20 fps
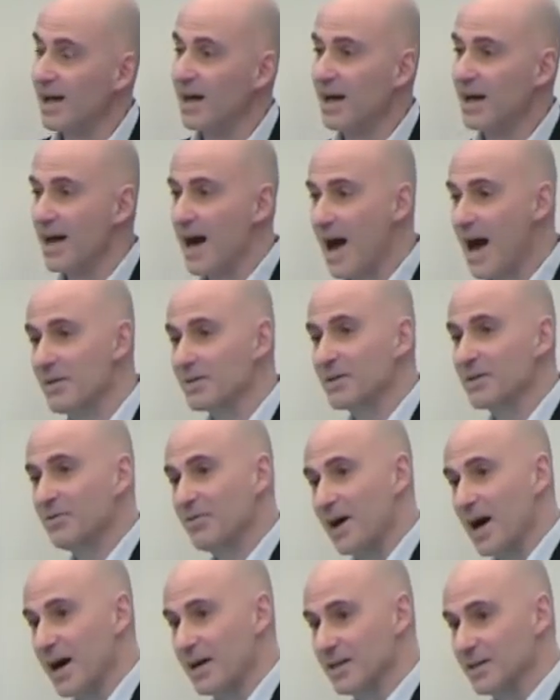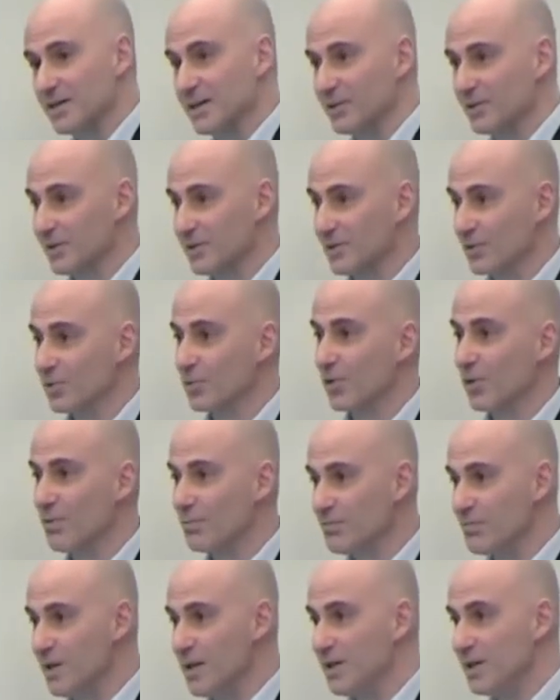a, hard fight to
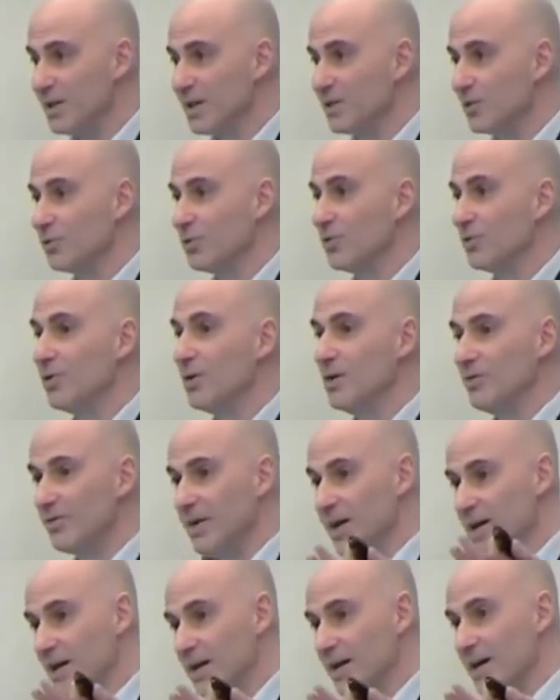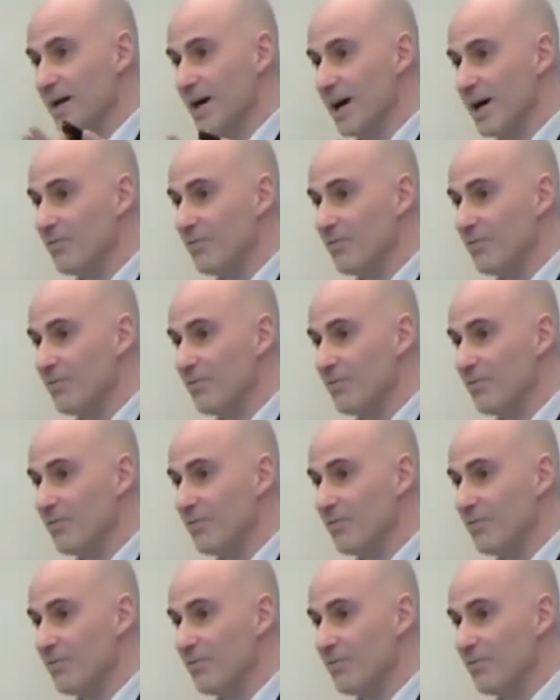compete and to give a,